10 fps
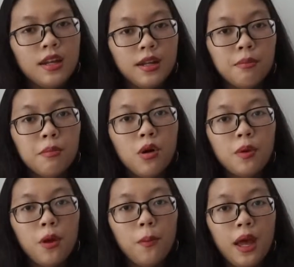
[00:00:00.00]
The
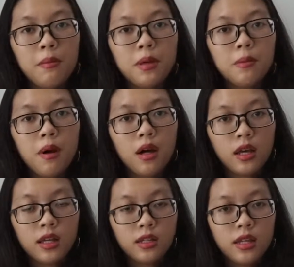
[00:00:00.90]
mobile payment
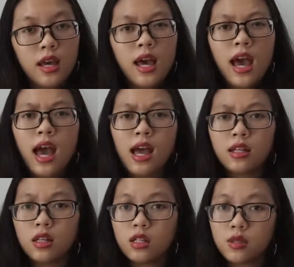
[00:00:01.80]
market has
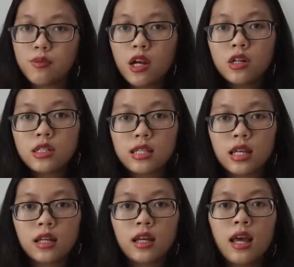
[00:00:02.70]

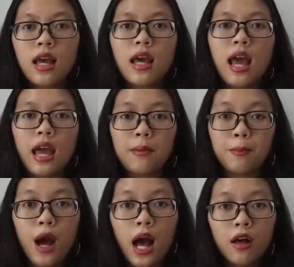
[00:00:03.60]
experiencing a
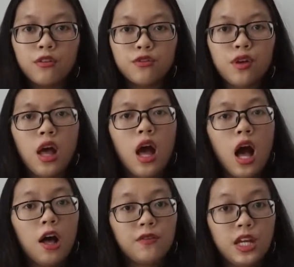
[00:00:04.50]
path
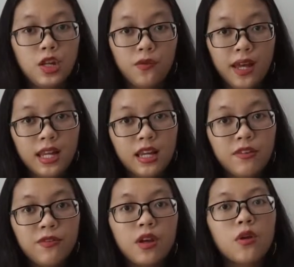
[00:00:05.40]
of
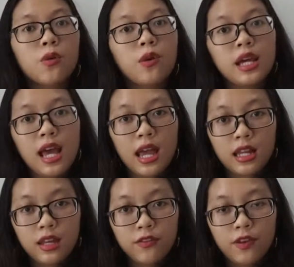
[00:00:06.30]
innovative,
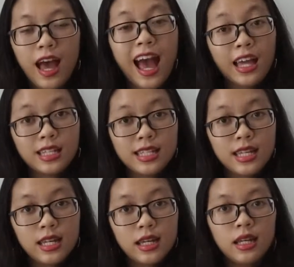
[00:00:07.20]
creative
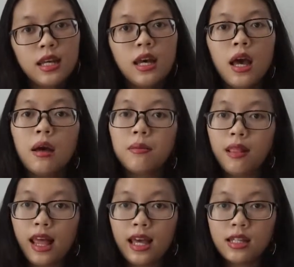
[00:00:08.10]
ideas,
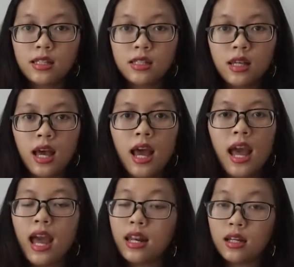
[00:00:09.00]
plans,
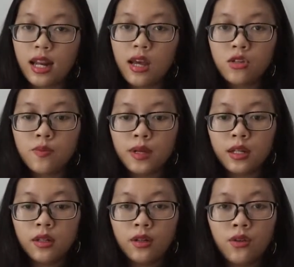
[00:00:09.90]
and
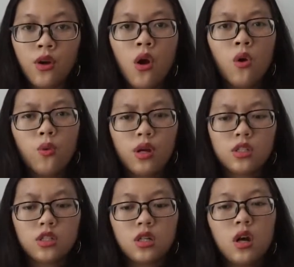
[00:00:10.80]
announcements,
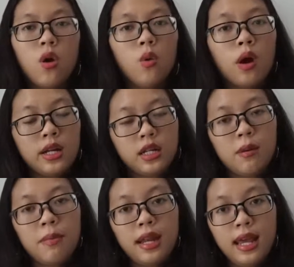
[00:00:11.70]
which one
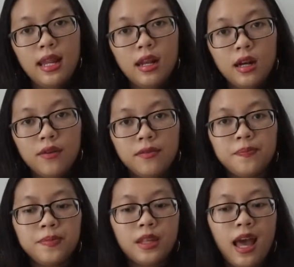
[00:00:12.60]
commentator
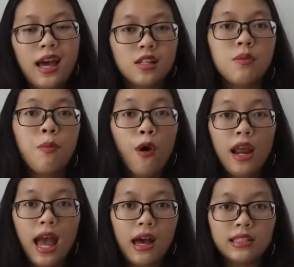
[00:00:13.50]
has
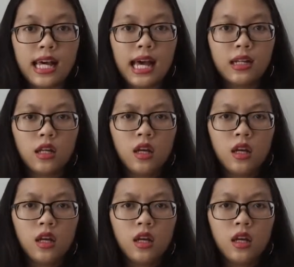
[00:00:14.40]
pointed out that